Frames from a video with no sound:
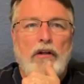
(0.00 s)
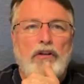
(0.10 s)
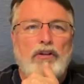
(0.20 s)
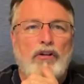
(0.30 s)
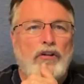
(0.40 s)

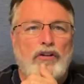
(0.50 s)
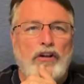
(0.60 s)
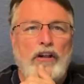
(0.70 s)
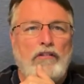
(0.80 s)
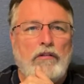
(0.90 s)

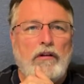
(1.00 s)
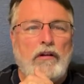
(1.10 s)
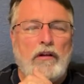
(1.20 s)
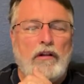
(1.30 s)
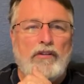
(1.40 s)
shouldn't it?
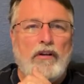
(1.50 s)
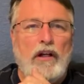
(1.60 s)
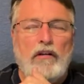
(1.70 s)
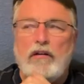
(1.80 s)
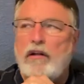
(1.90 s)
Isn't
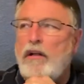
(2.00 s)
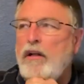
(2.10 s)
it?